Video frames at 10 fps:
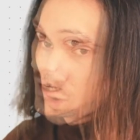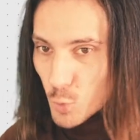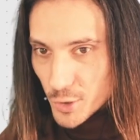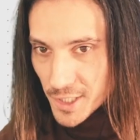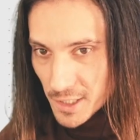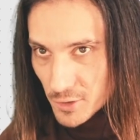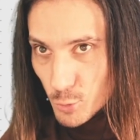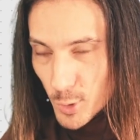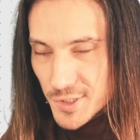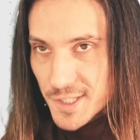working
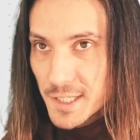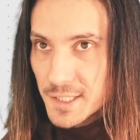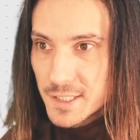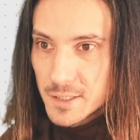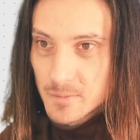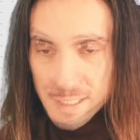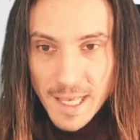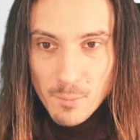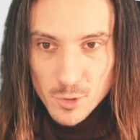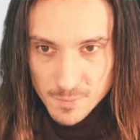towards this
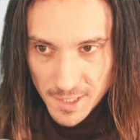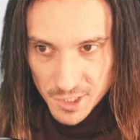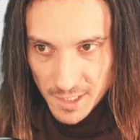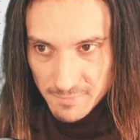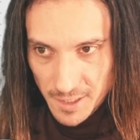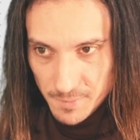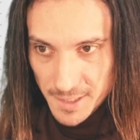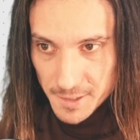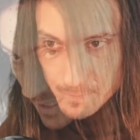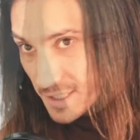game automation
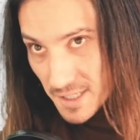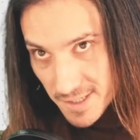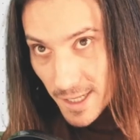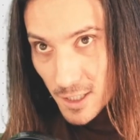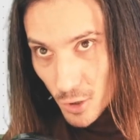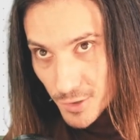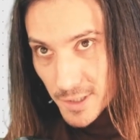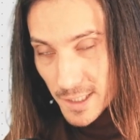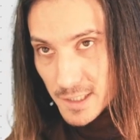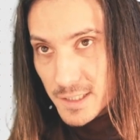environment. This is the
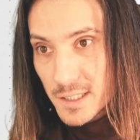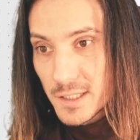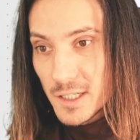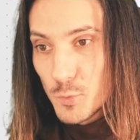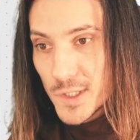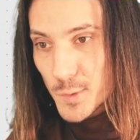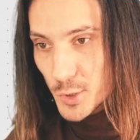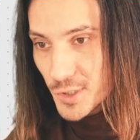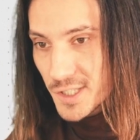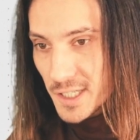context in which we
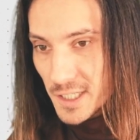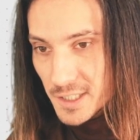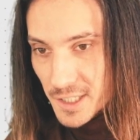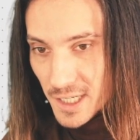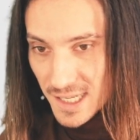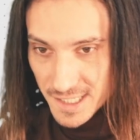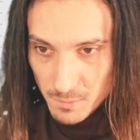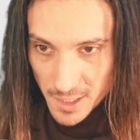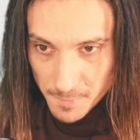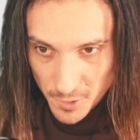should see the
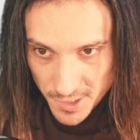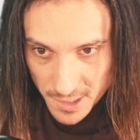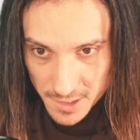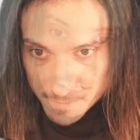assembler project.